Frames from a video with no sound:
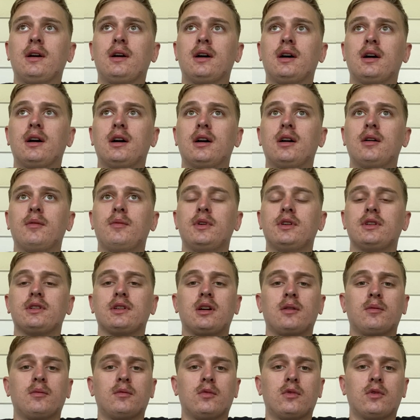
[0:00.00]
There's a
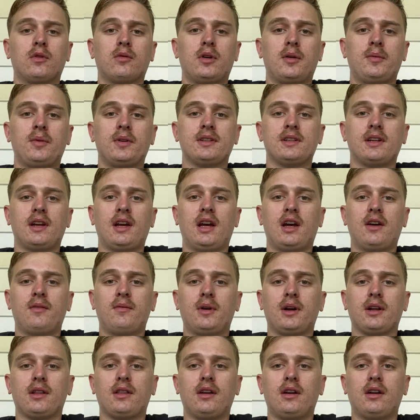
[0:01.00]
couple more weapons I have
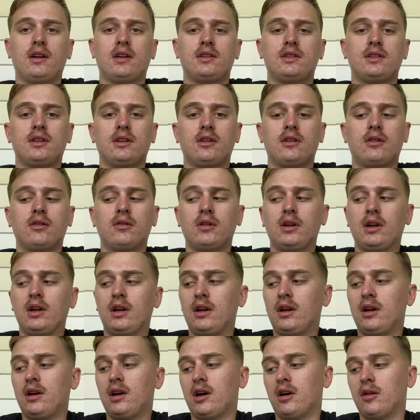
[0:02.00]
back there, so
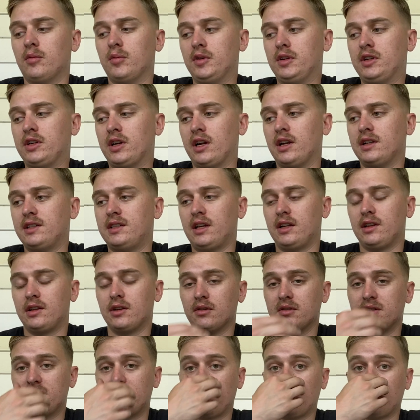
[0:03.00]
I'll be trying to take
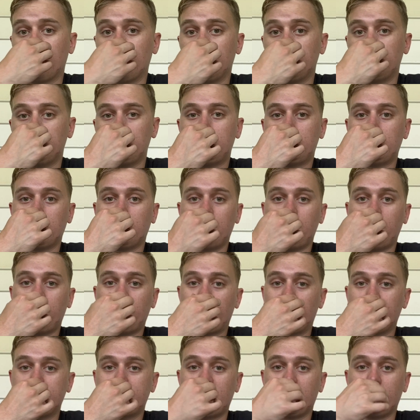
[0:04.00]
those out, show you
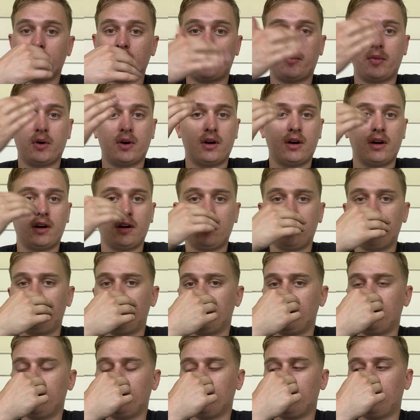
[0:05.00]
how to take them apart, give
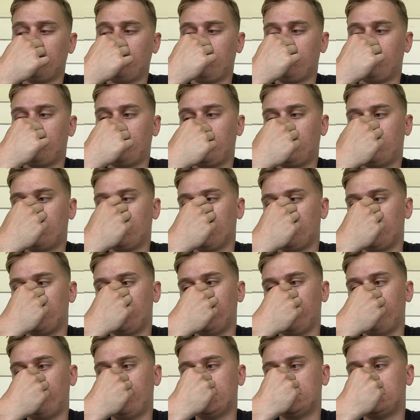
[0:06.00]
you a little quick
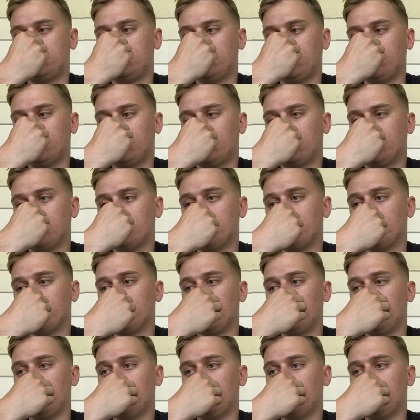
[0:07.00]
brief history on them.